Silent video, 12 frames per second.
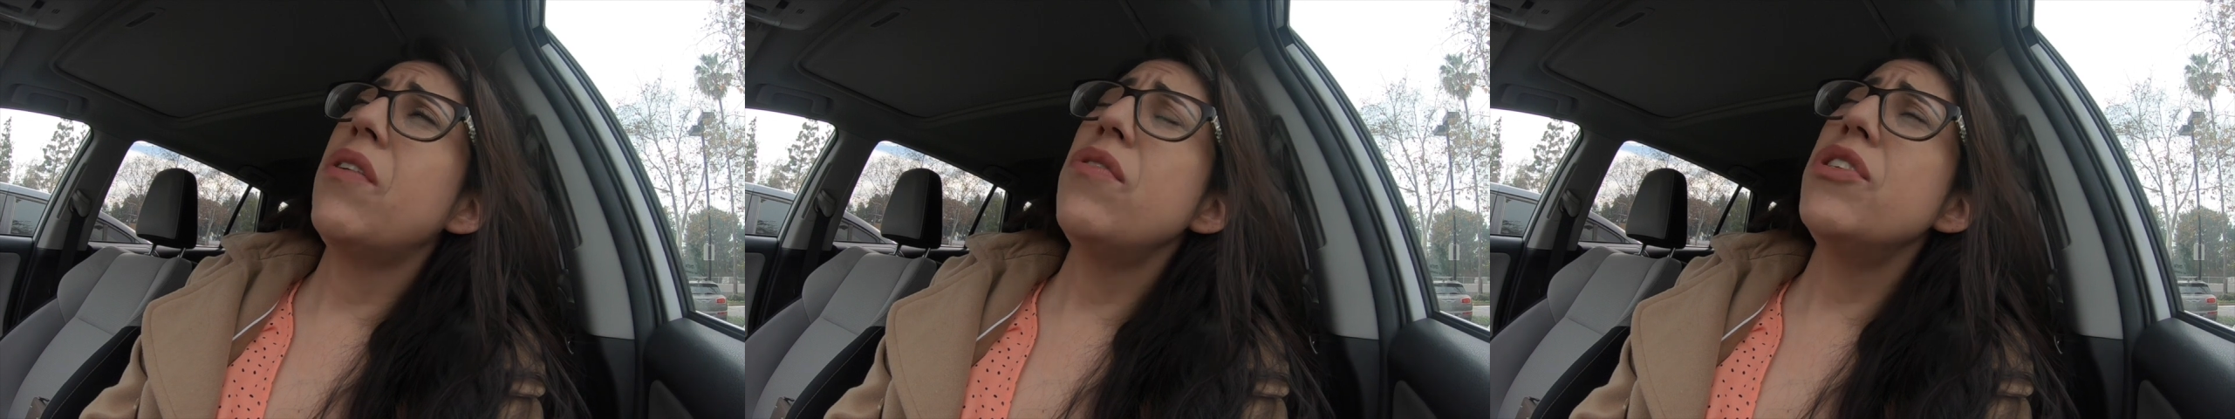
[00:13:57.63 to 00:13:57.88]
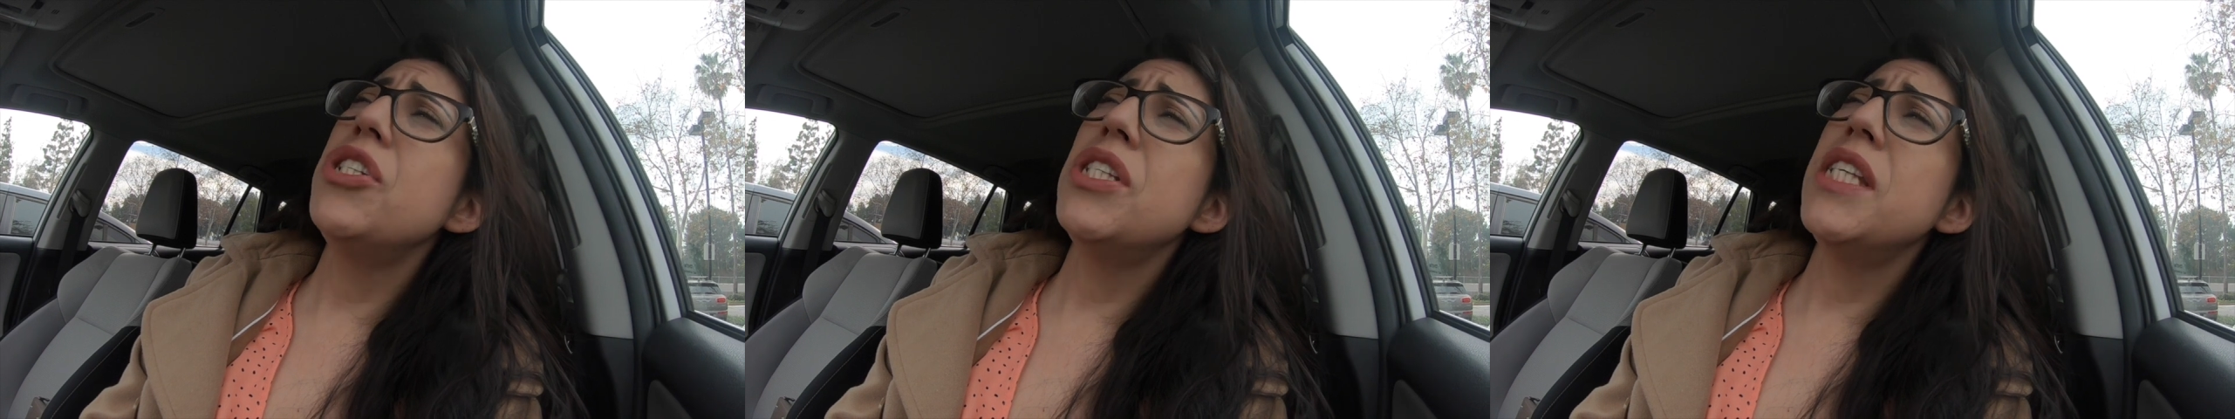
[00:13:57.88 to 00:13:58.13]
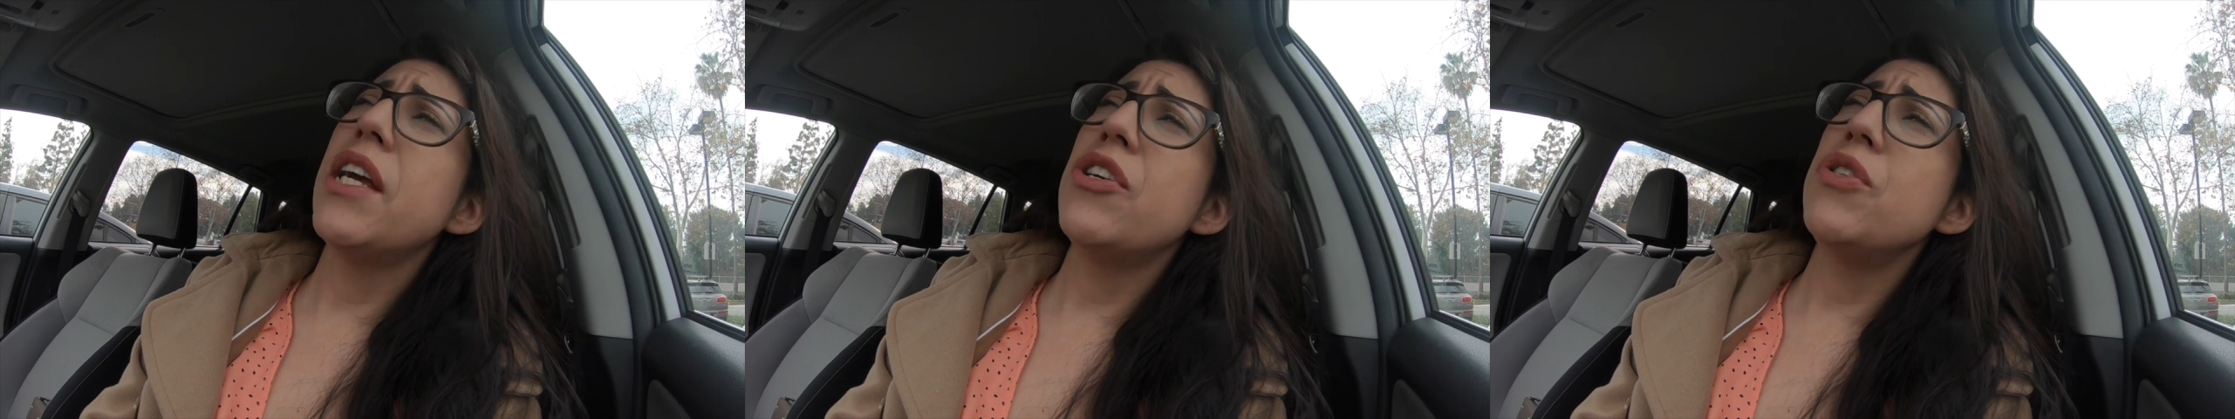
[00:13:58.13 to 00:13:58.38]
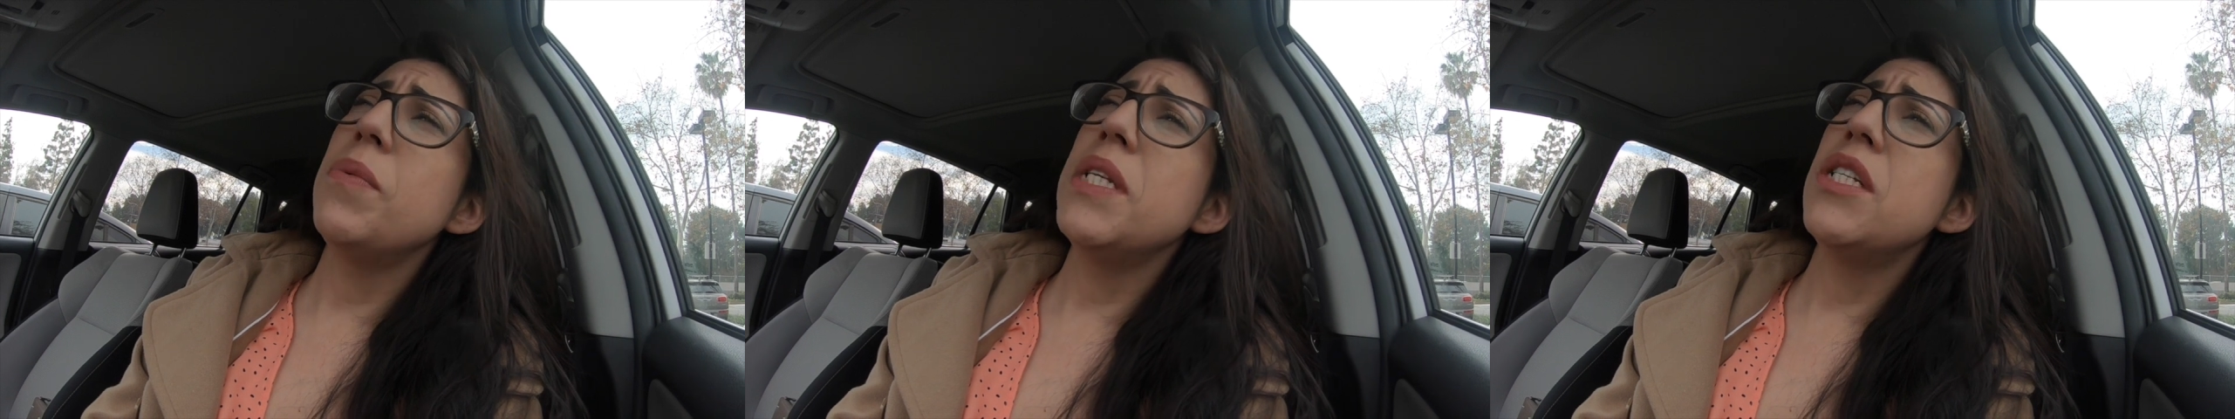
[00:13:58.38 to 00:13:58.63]
know it just
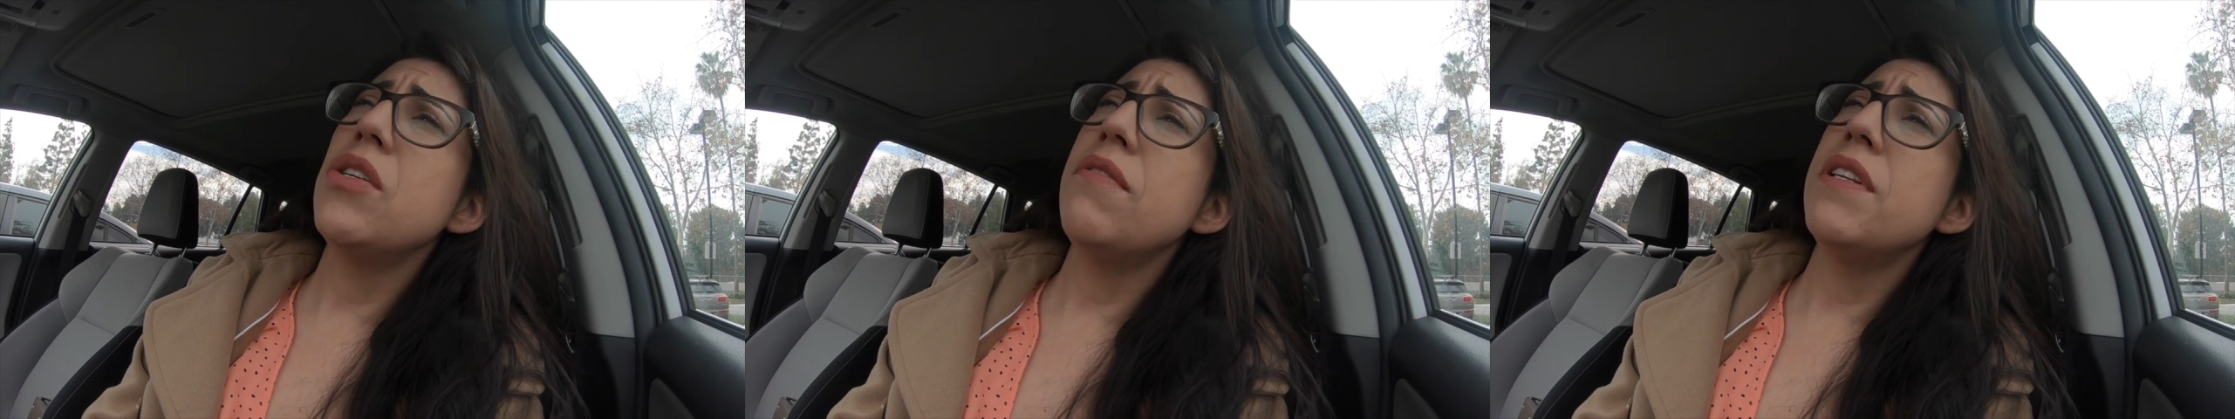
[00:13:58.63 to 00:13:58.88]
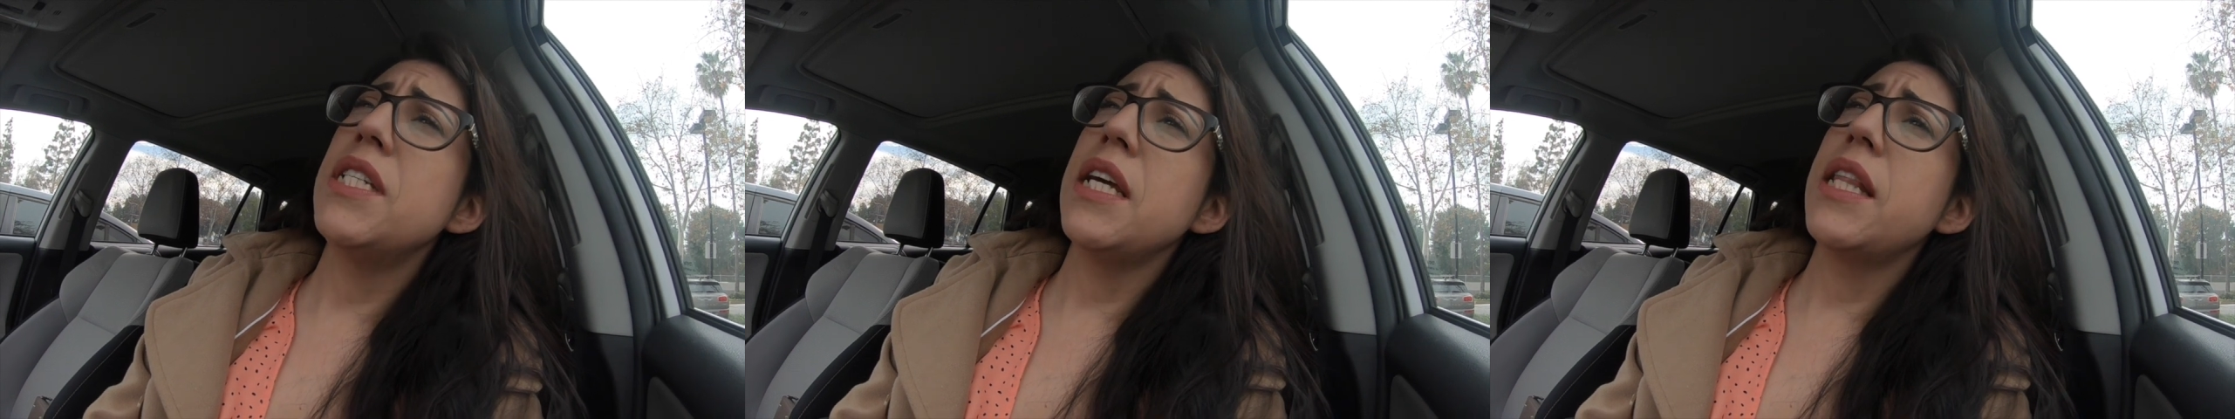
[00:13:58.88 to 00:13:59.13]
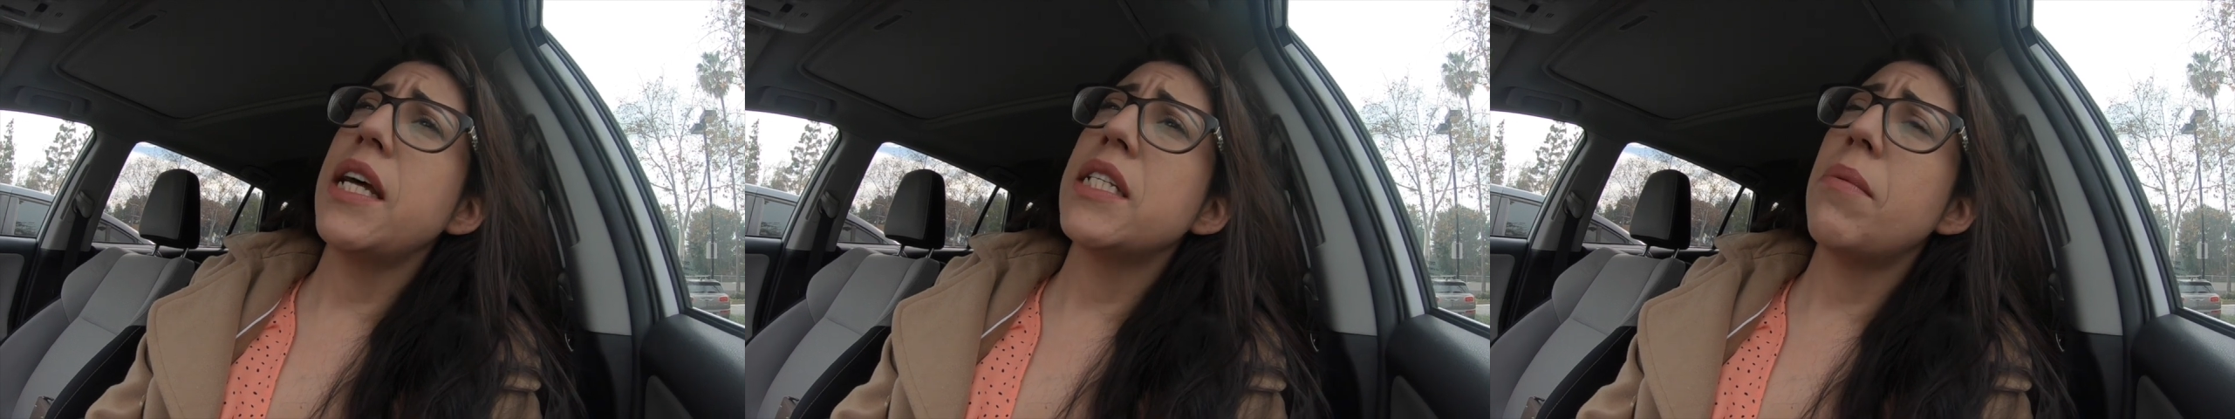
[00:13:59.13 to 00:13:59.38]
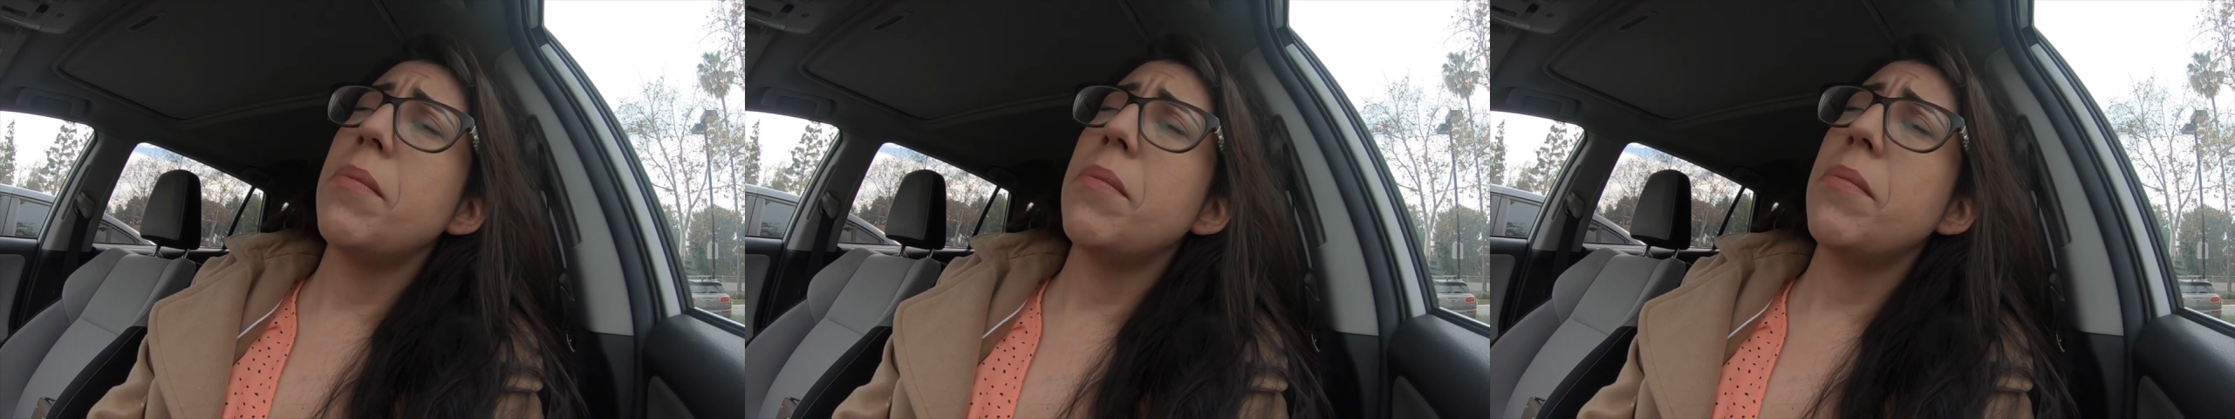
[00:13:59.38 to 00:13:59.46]
scares me to even take that type of